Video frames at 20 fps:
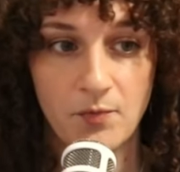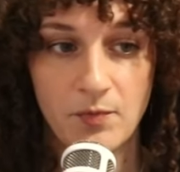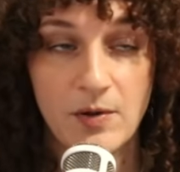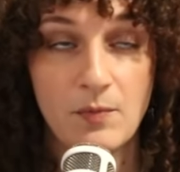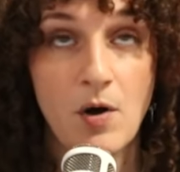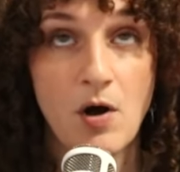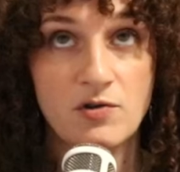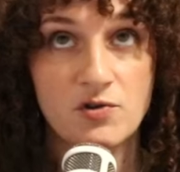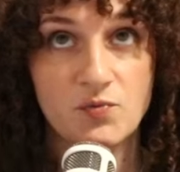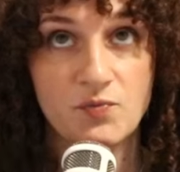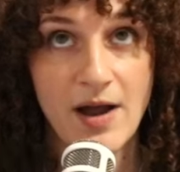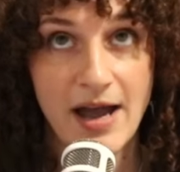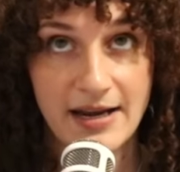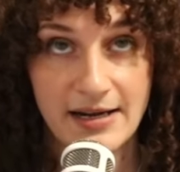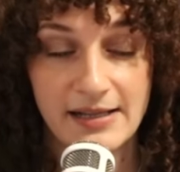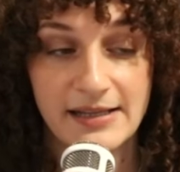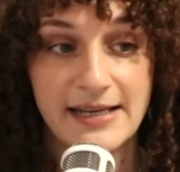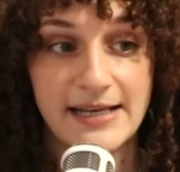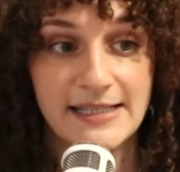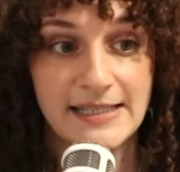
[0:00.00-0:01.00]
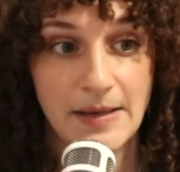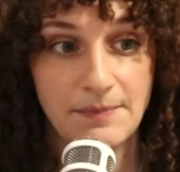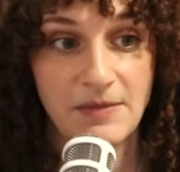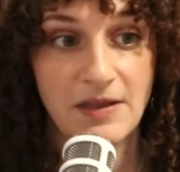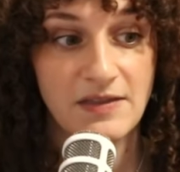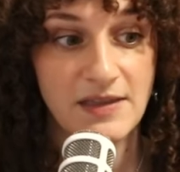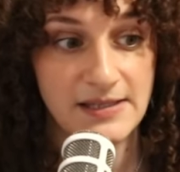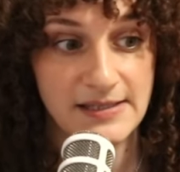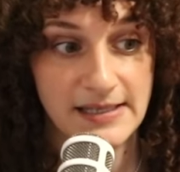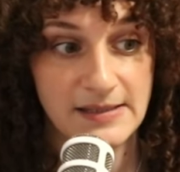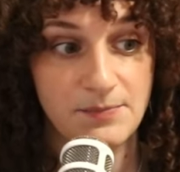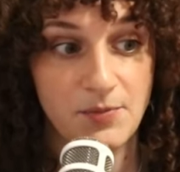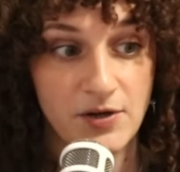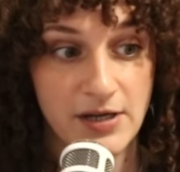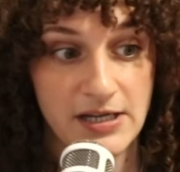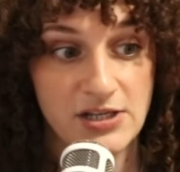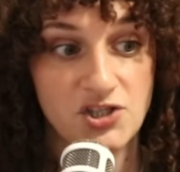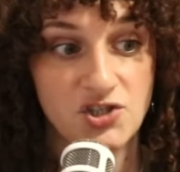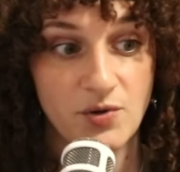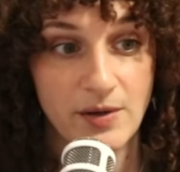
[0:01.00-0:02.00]
won't radically accept that this is
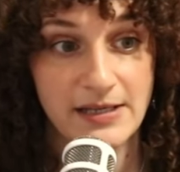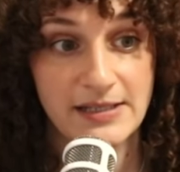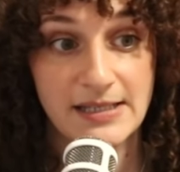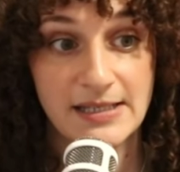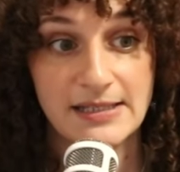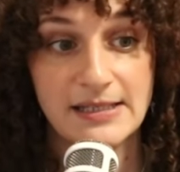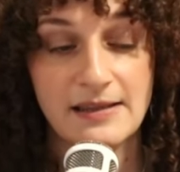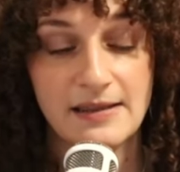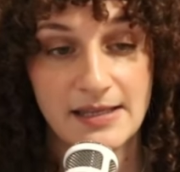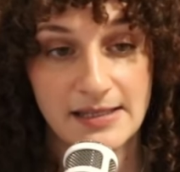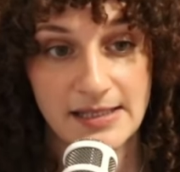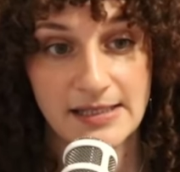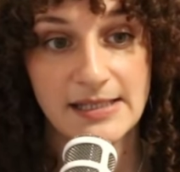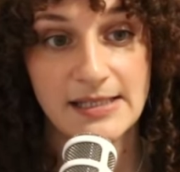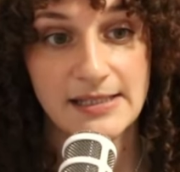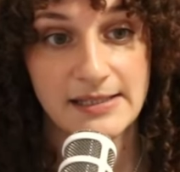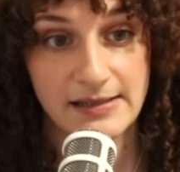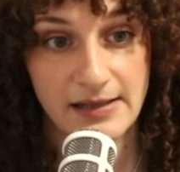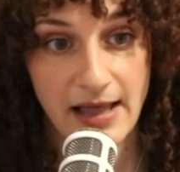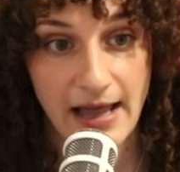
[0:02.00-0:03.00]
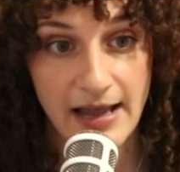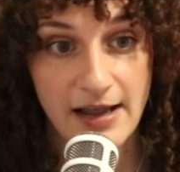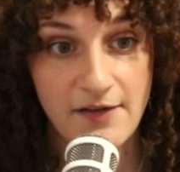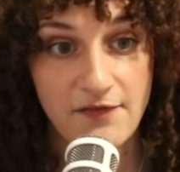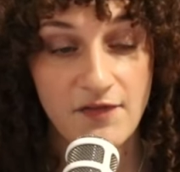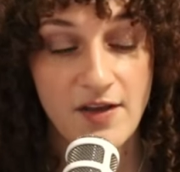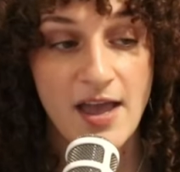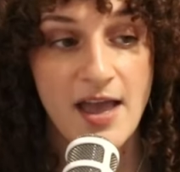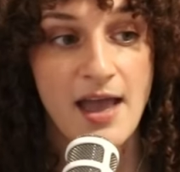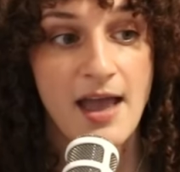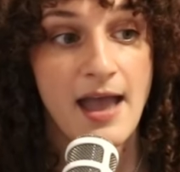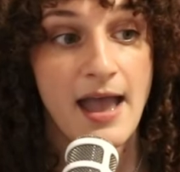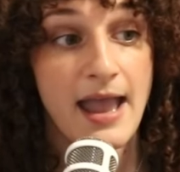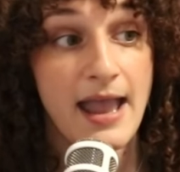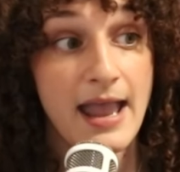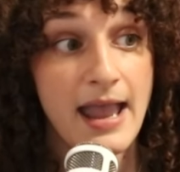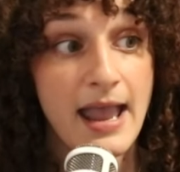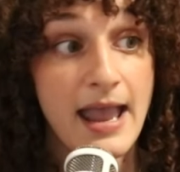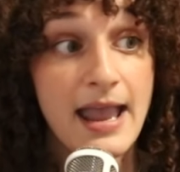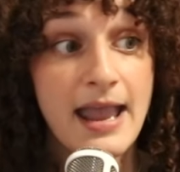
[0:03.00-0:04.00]
Boogie's choices and this is his life.
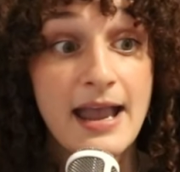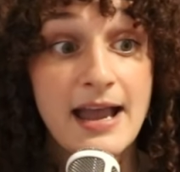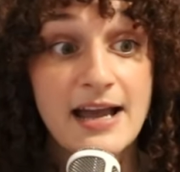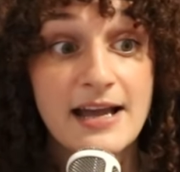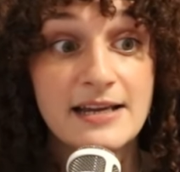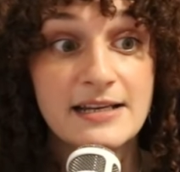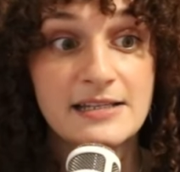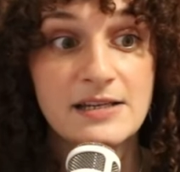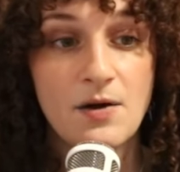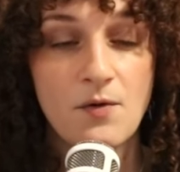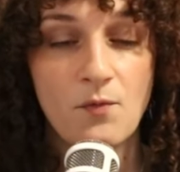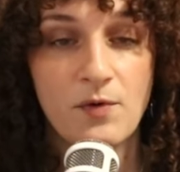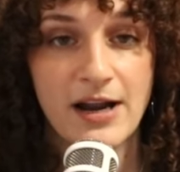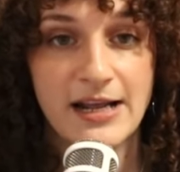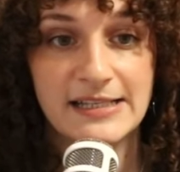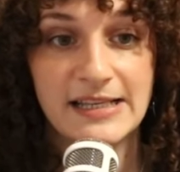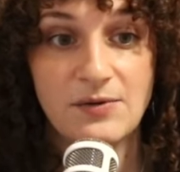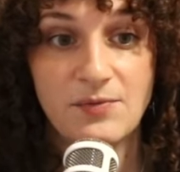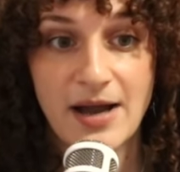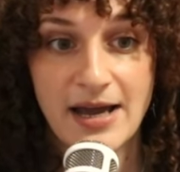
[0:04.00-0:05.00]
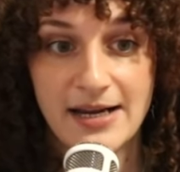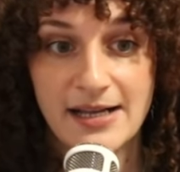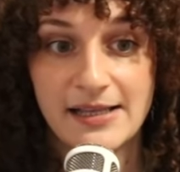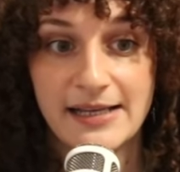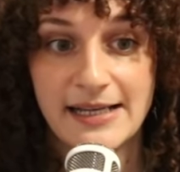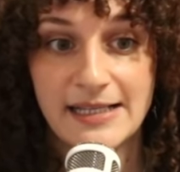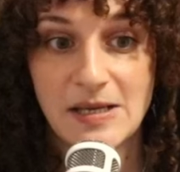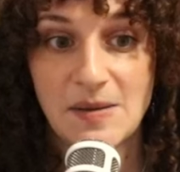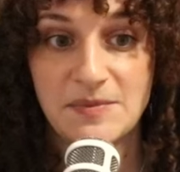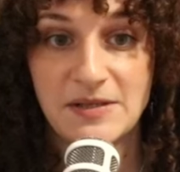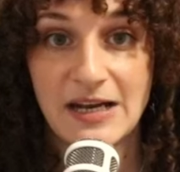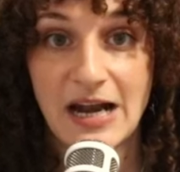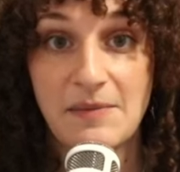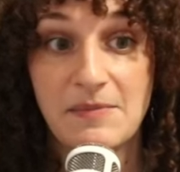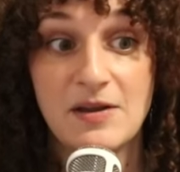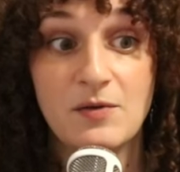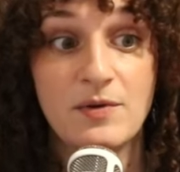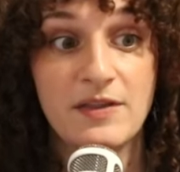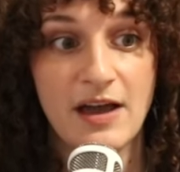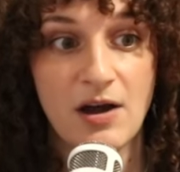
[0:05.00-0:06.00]
And when I say radically accepted, I
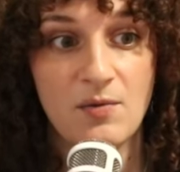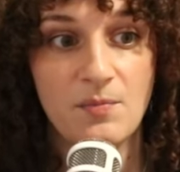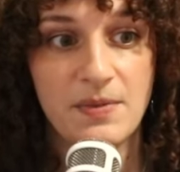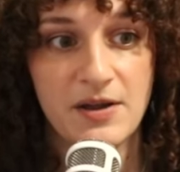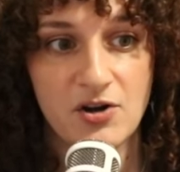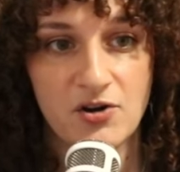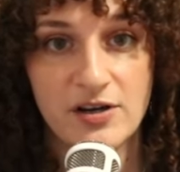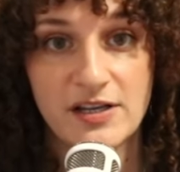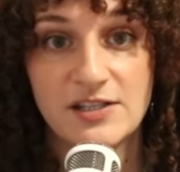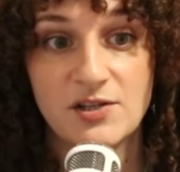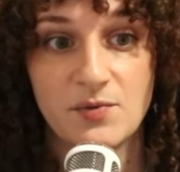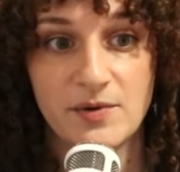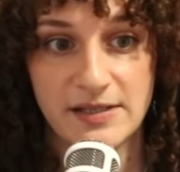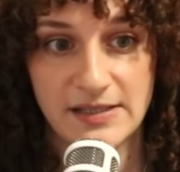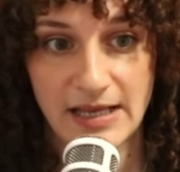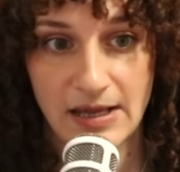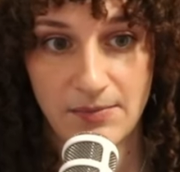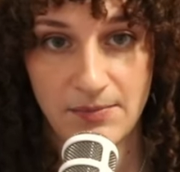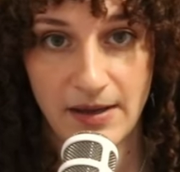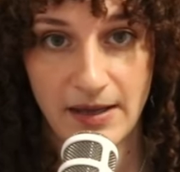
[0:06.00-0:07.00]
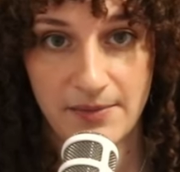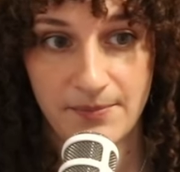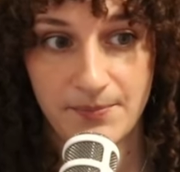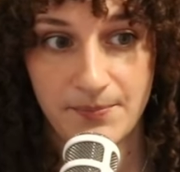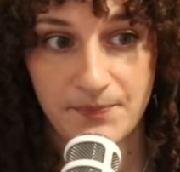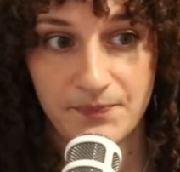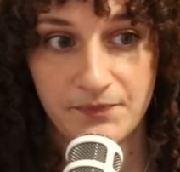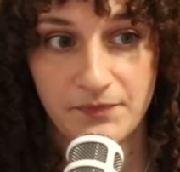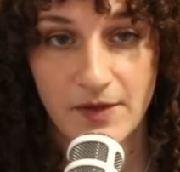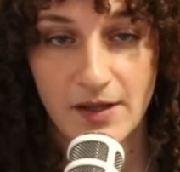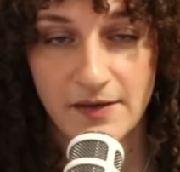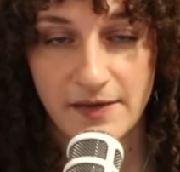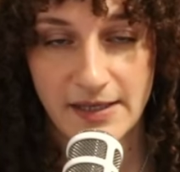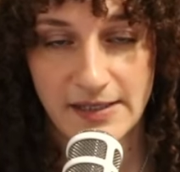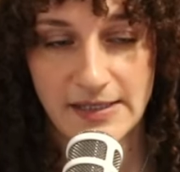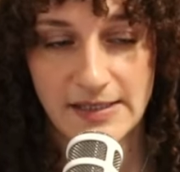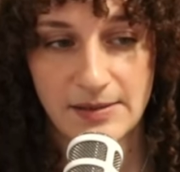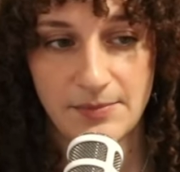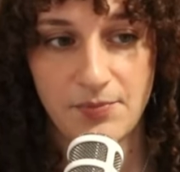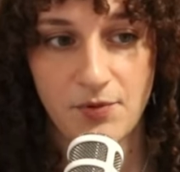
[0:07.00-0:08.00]
mean without bitterness or resentment.
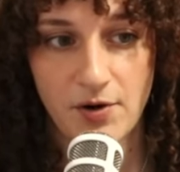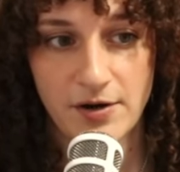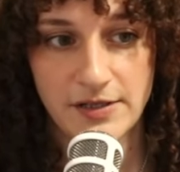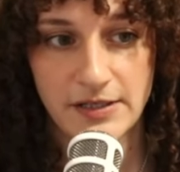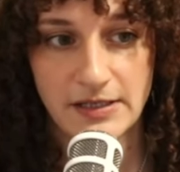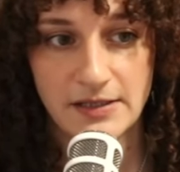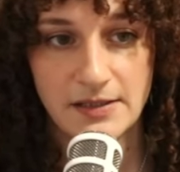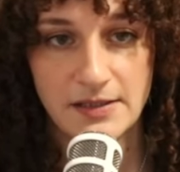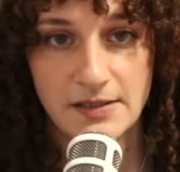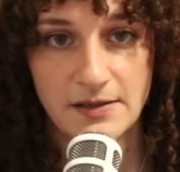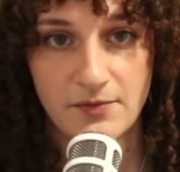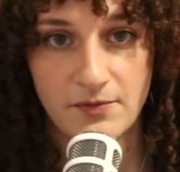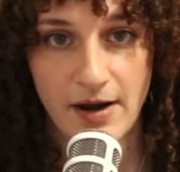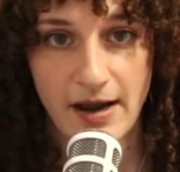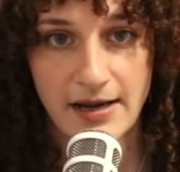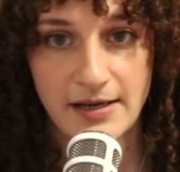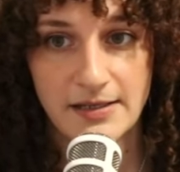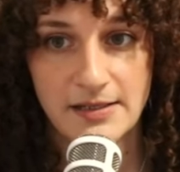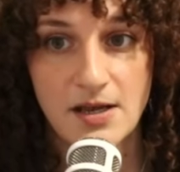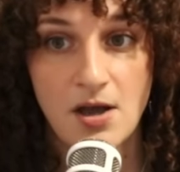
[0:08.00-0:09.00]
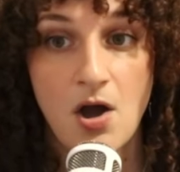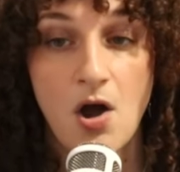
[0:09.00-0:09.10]
This is important, right?